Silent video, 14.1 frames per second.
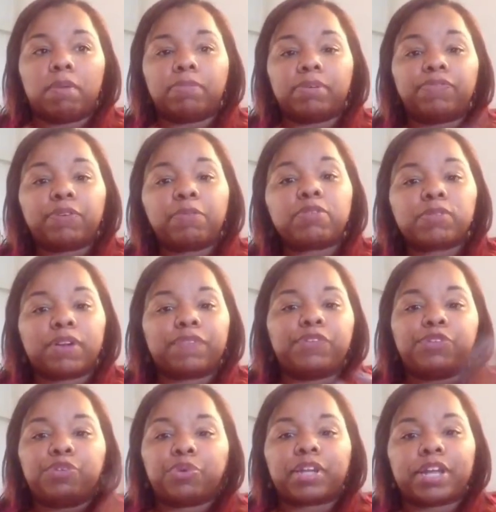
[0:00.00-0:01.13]
But for the most part, if
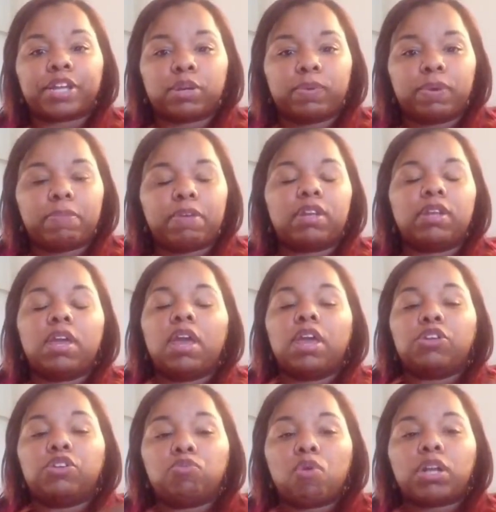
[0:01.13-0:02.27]
you're doing like your women,
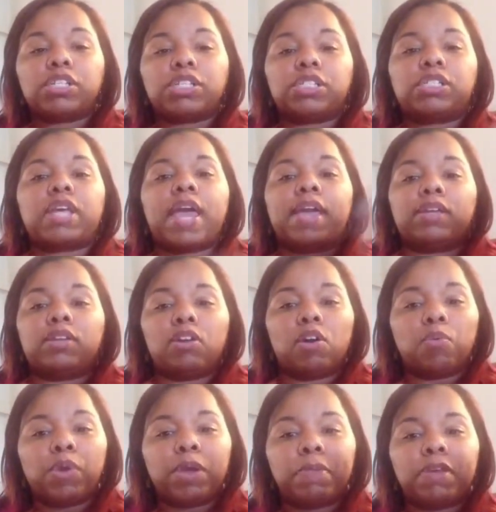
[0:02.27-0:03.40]
you want to just say,
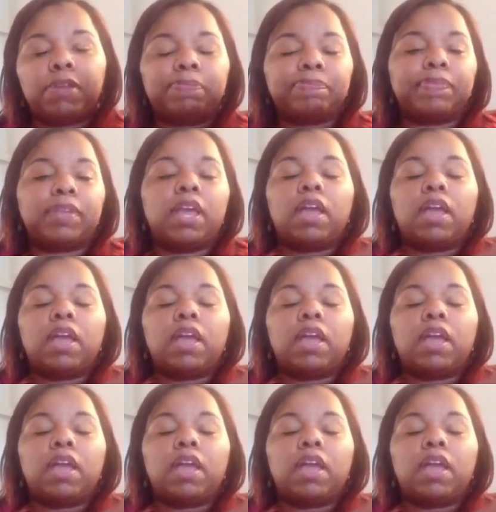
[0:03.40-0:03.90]
women,